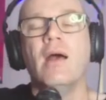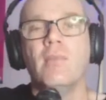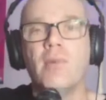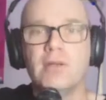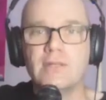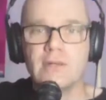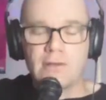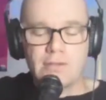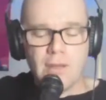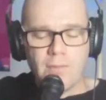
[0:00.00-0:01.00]
boys and
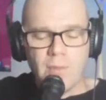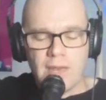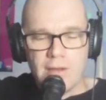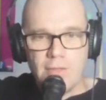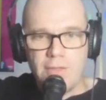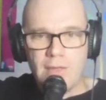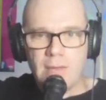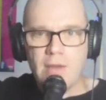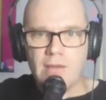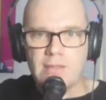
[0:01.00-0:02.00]
girls, you have been the
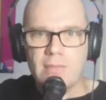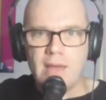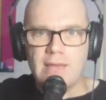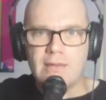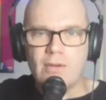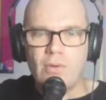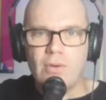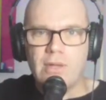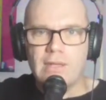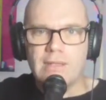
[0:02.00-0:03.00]
most amazing
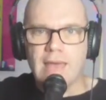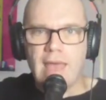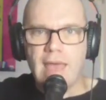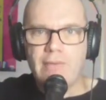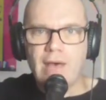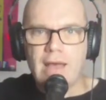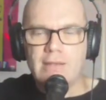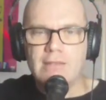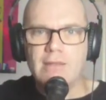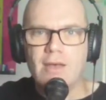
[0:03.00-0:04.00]
audience ever.
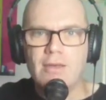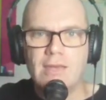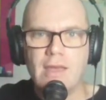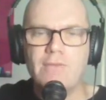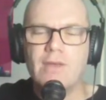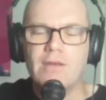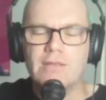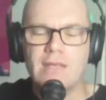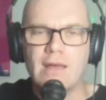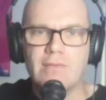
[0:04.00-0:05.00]
So give
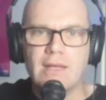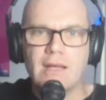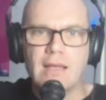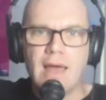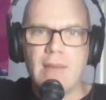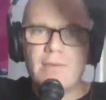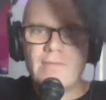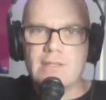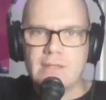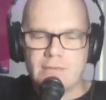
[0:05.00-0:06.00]
yourselves a clap. Give
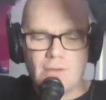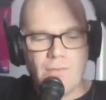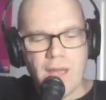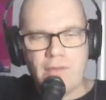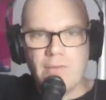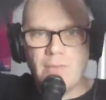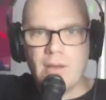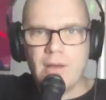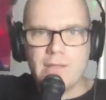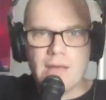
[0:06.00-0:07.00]
yourselves a round of
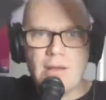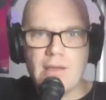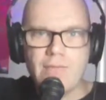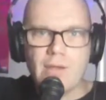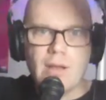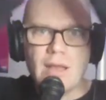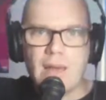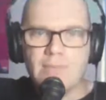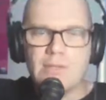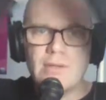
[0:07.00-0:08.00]
applause. I'll give you a
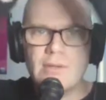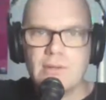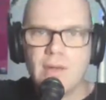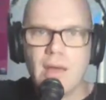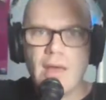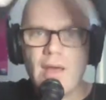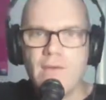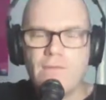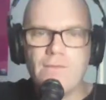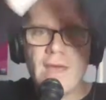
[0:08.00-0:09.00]
clap too.
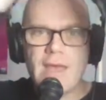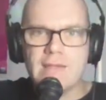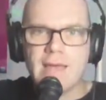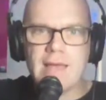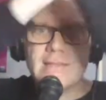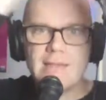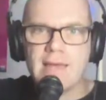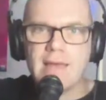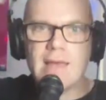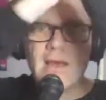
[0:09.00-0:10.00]

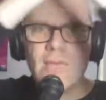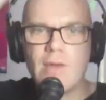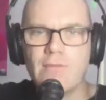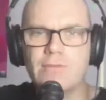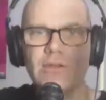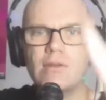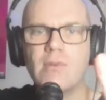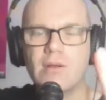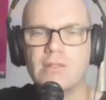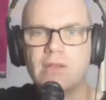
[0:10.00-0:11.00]
Fantastic. We have two
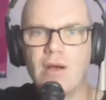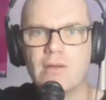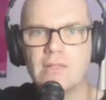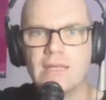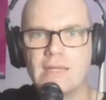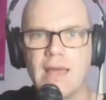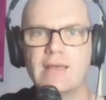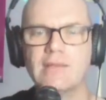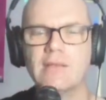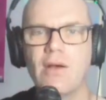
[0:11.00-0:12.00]
more songs. The
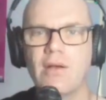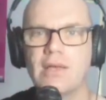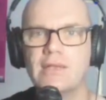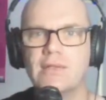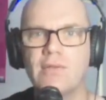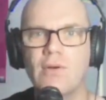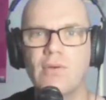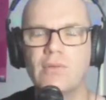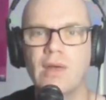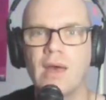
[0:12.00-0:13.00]
next song is
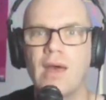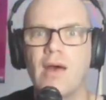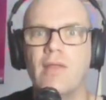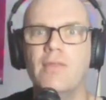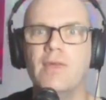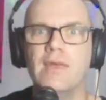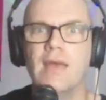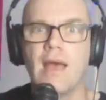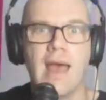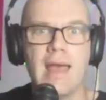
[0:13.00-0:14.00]
called the
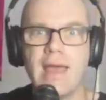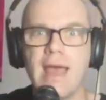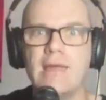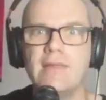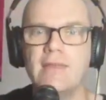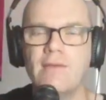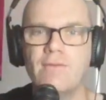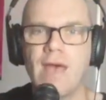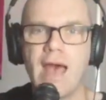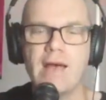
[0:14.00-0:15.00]
Hey Hey There, the
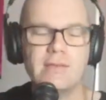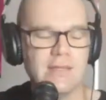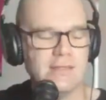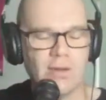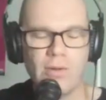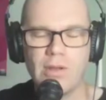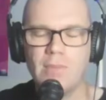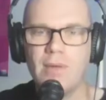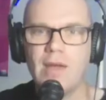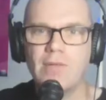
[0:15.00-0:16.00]
vowels. It's all
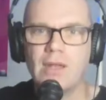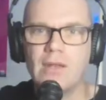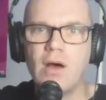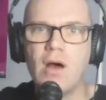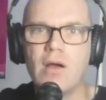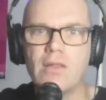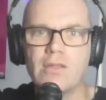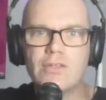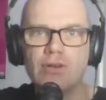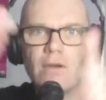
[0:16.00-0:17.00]
about the long and the
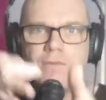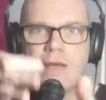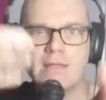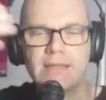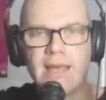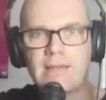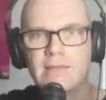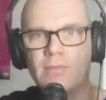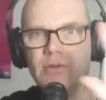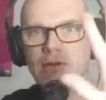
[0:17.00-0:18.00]
short vowel sounds.
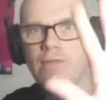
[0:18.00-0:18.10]
Put your